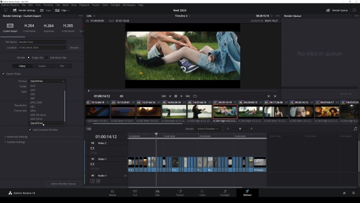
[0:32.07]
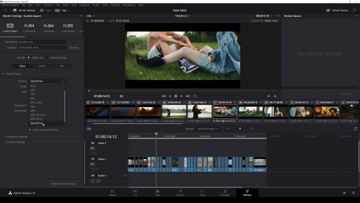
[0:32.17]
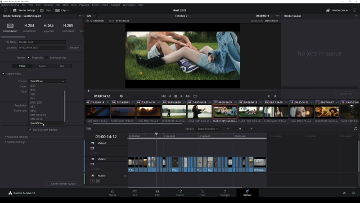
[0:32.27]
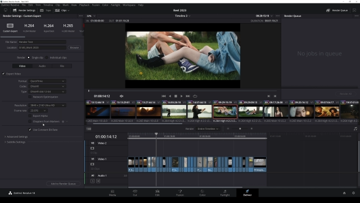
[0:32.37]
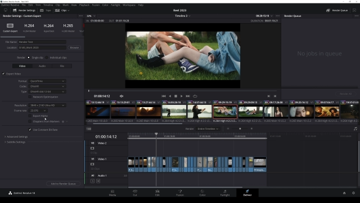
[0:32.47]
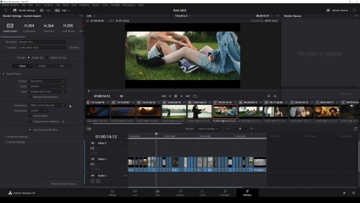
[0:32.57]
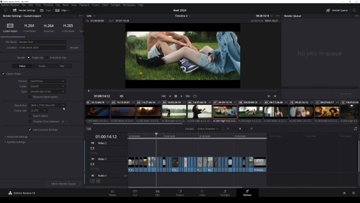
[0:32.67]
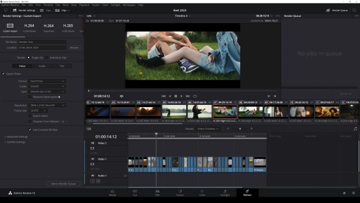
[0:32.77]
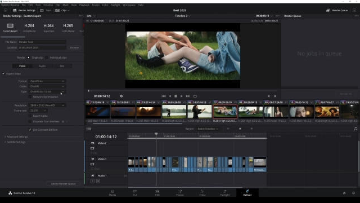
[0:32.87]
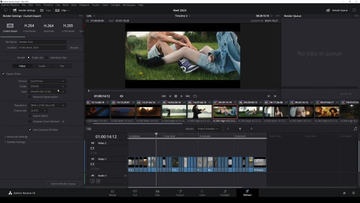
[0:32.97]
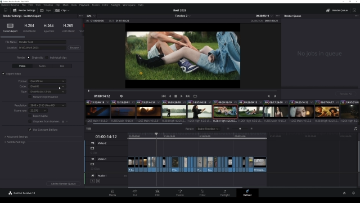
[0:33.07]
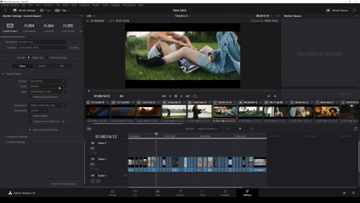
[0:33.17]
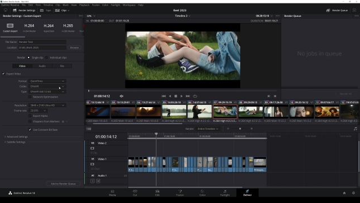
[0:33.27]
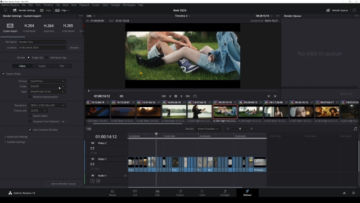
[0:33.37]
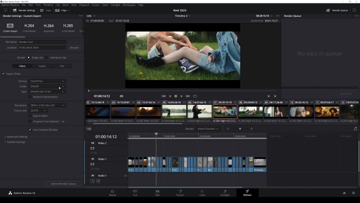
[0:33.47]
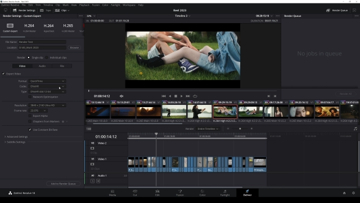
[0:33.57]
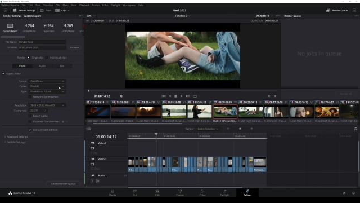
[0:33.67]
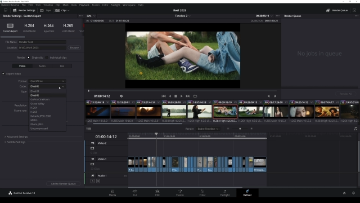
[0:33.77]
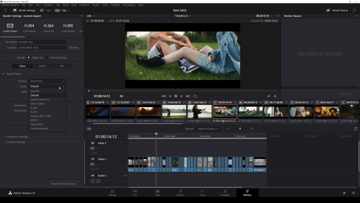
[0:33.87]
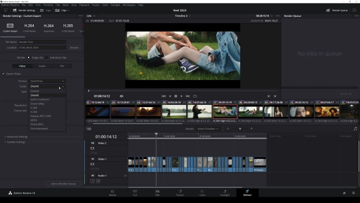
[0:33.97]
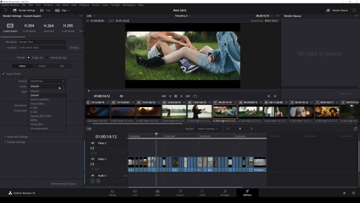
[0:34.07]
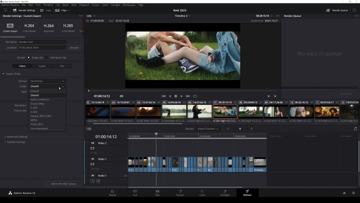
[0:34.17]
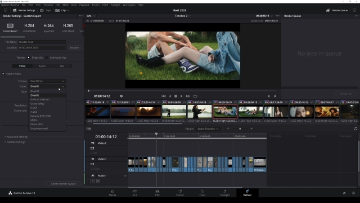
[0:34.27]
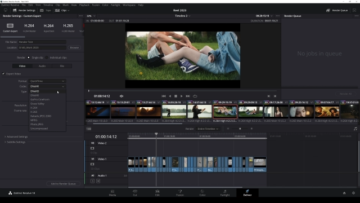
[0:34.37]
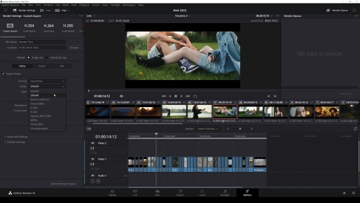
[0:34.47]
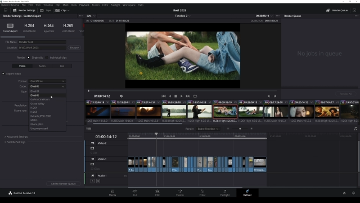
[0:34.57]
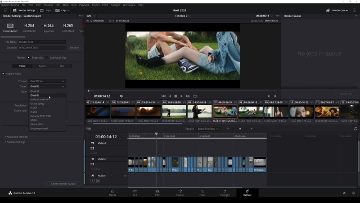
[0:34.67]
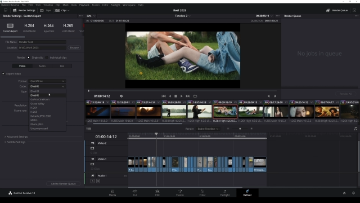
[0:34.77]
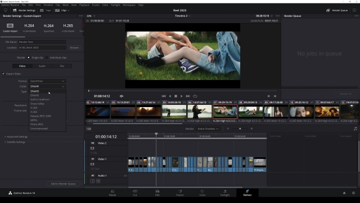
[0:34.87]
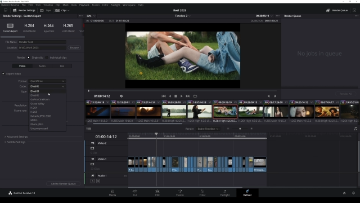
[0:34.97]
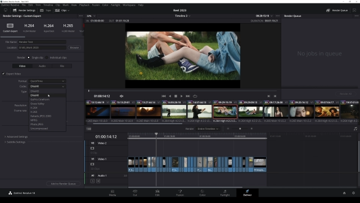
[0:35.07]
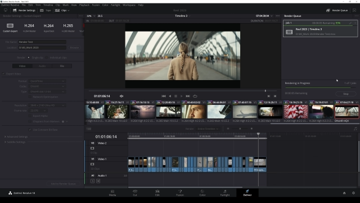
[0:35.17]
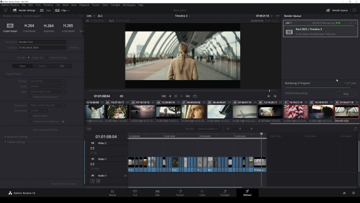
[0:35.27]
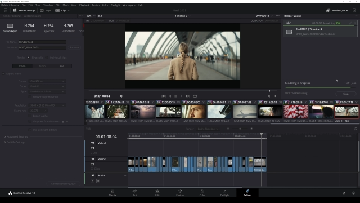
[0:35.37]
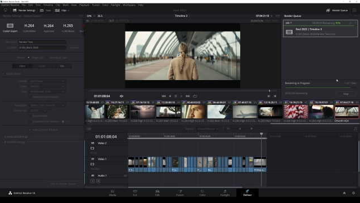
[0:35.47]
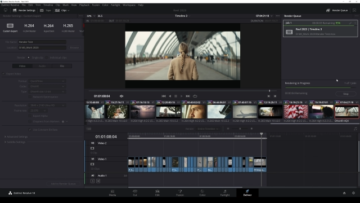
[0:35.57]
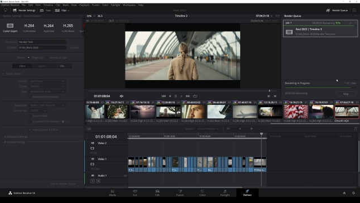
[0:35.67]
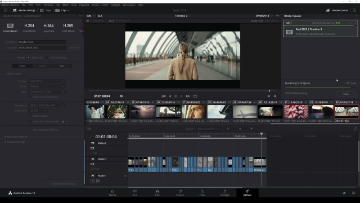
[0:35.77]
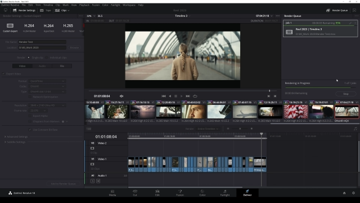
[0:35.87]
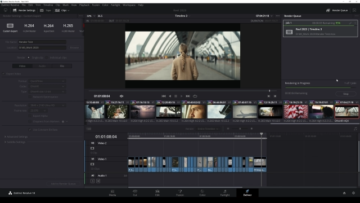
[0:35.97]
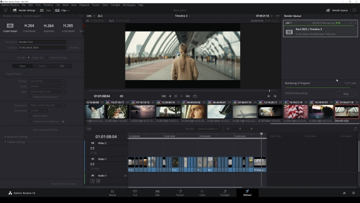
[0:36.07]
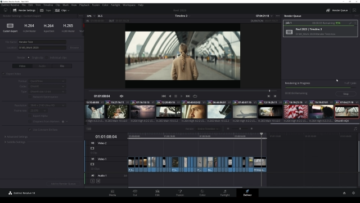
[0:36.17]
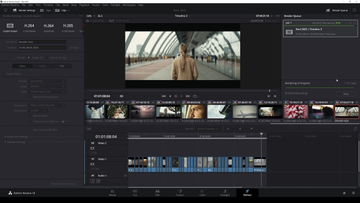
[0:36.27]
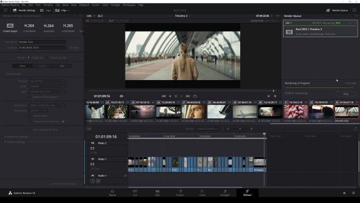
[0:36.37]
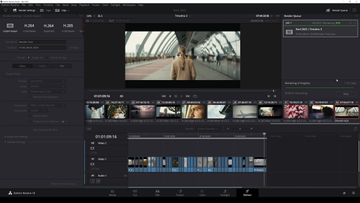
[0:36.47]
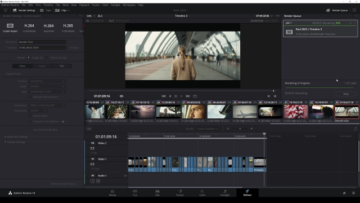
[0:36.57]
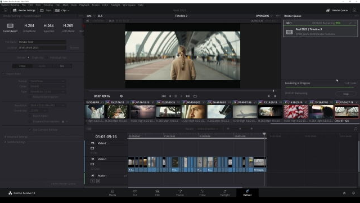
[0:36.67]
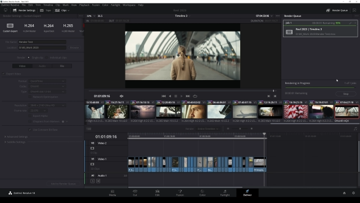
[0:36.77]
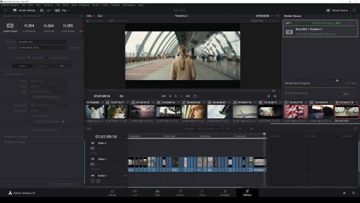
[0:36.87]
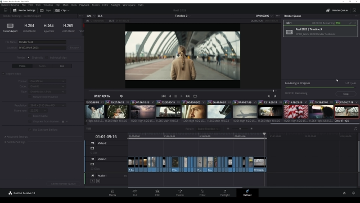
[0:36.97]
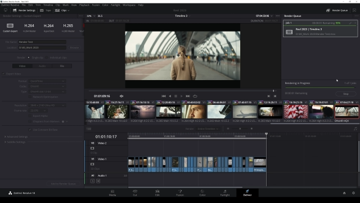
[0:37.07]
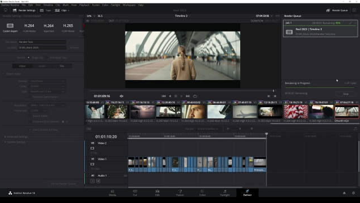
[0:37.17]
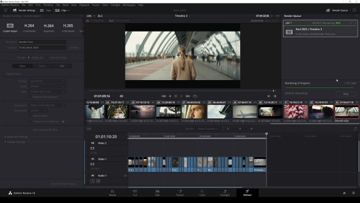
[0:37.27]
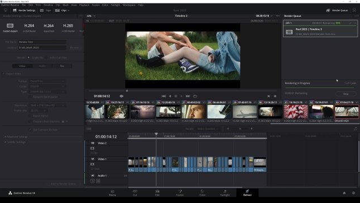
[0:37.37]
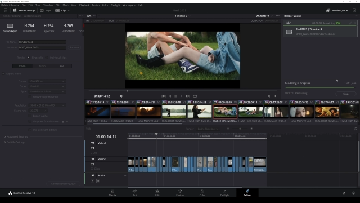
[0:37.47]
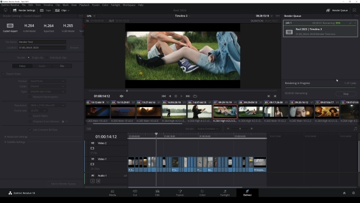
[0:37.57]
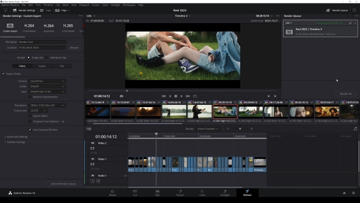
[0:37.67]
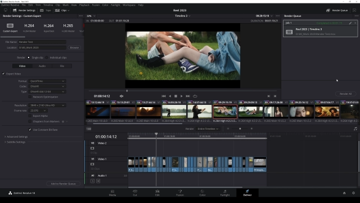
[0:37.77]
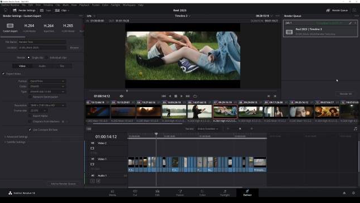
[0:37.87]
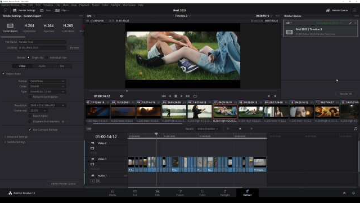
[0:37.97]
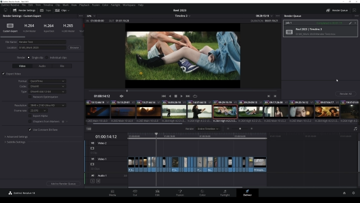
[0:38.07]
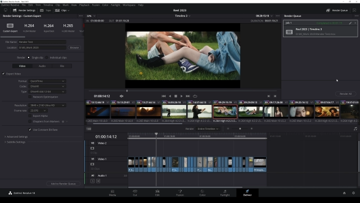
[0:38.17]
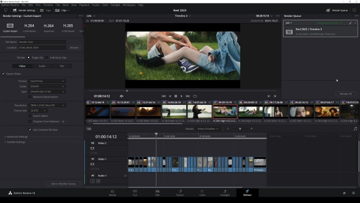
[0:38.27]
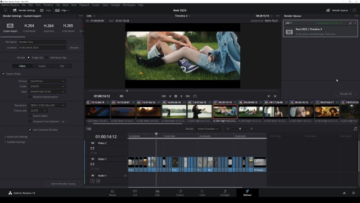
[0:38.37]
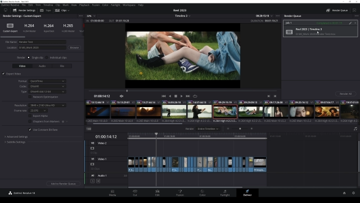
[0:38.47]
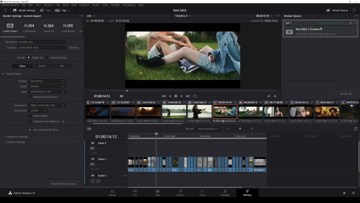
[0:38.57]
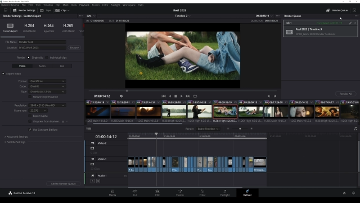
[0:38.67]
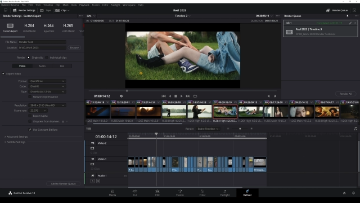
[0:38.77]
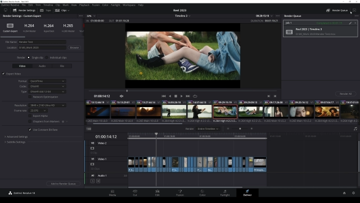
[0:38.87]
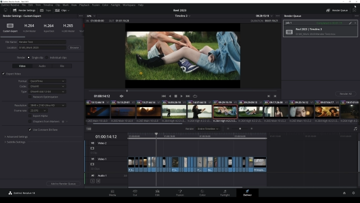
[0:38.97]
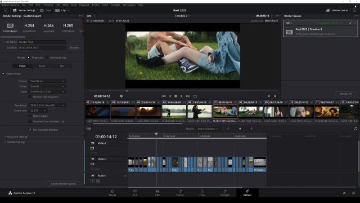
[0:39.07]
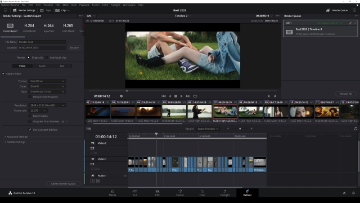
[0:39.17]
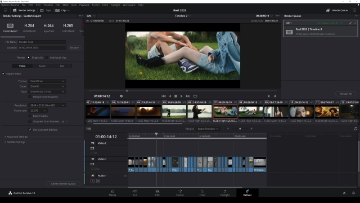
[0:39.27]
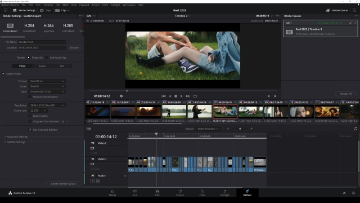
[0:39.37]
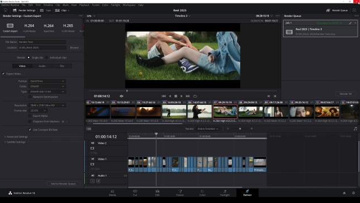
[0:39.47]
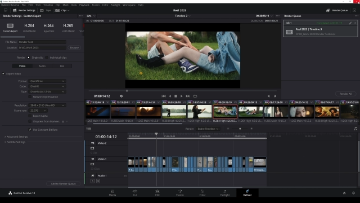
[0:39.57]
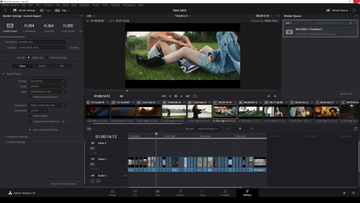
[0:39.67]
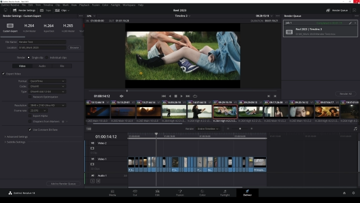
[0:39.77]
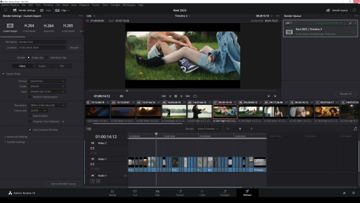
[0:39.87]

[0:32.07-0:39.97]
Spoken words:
(no speaker visible)